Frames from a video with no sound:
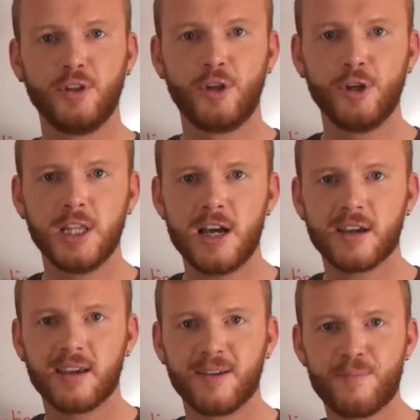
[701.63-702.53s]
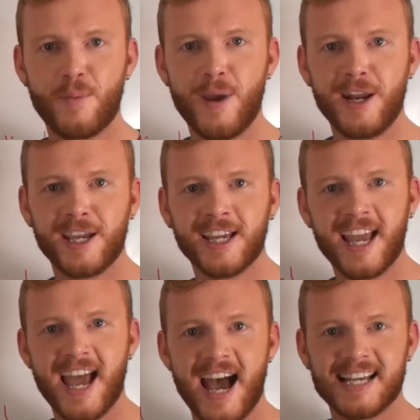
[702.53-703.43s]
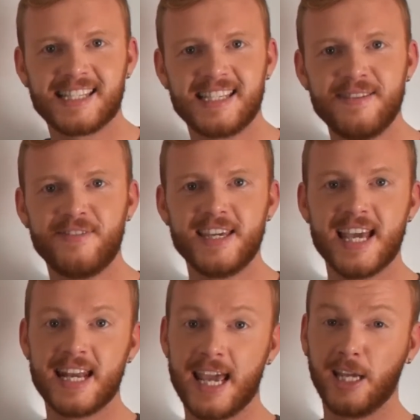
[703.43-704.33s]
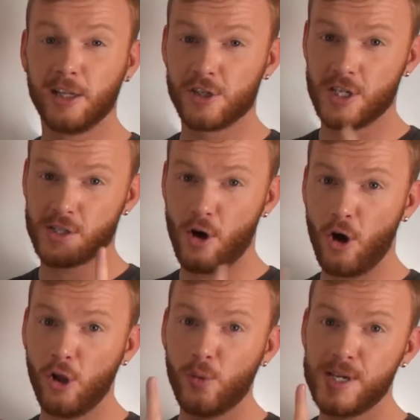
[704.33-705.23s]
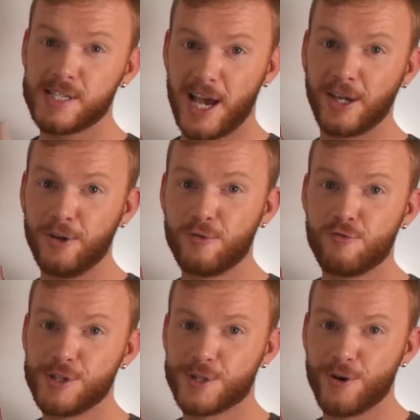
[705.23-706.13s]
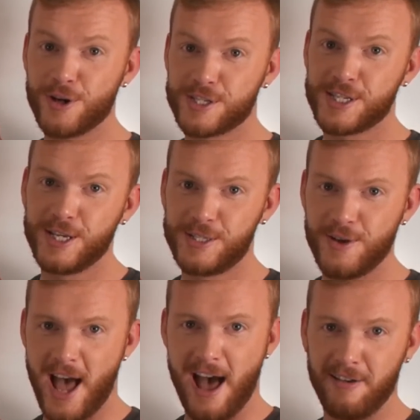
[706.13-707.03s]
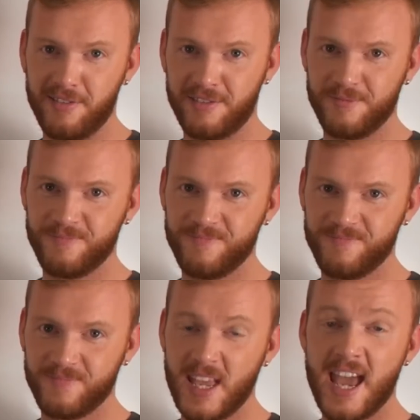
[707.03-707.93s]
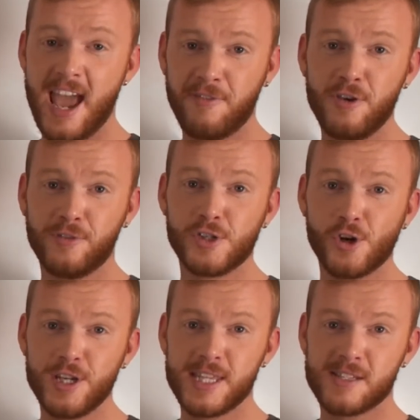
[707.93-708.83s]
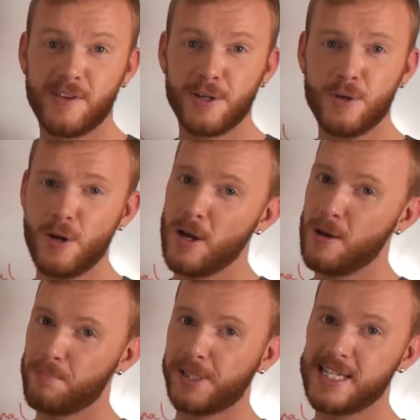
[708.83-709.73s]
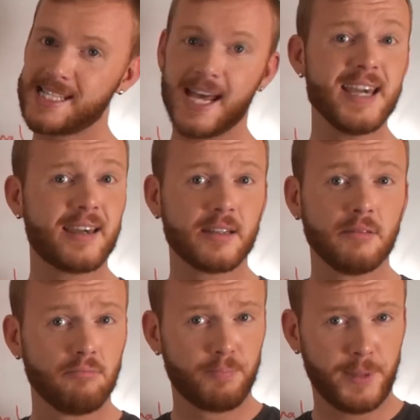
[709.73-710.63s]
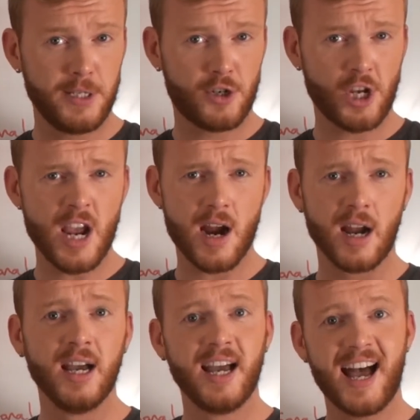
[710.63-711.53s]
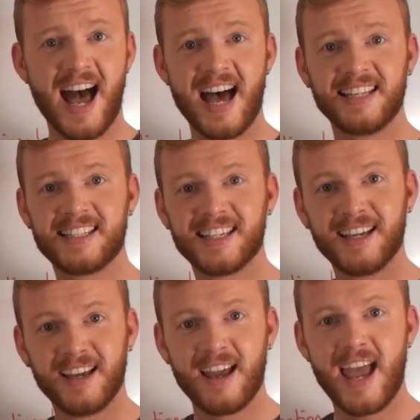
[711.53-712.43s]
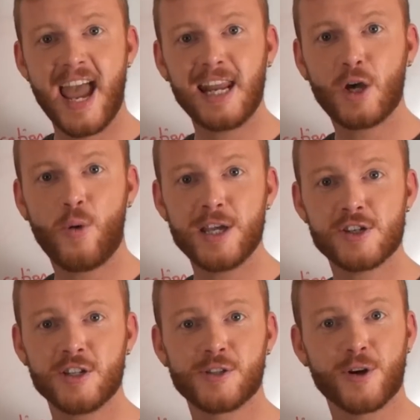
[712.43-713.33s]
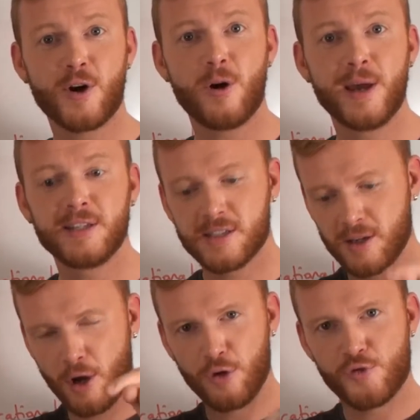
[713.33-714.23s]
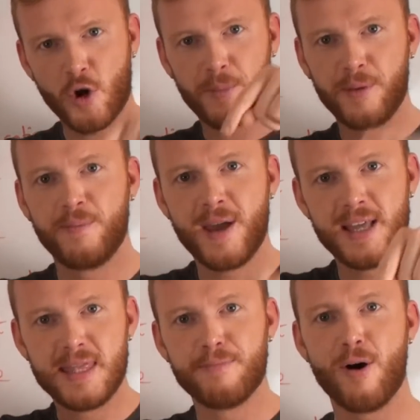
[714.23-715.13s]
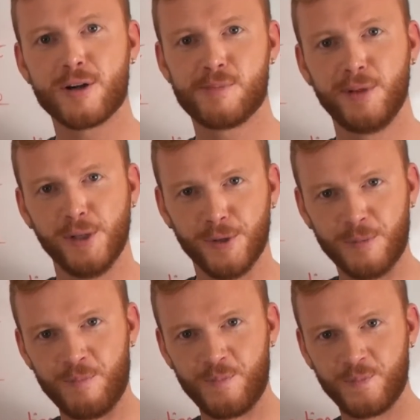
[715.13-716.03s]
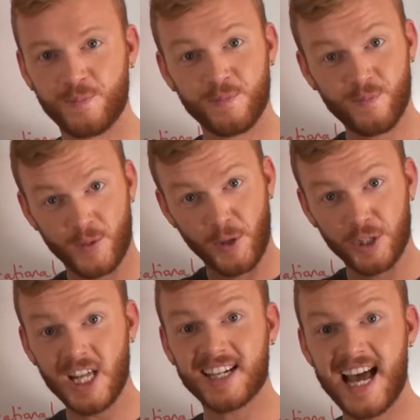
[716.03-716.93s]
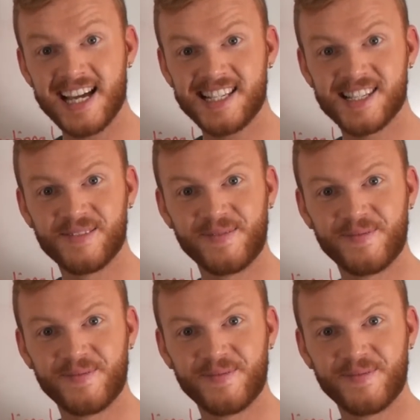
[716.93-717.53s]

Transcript: good luck preparing a CV in English. It's always a good resource to have. If you've enjoyed this video, please please share, and any questions or comments, drop them in the box below. Good luck, guys!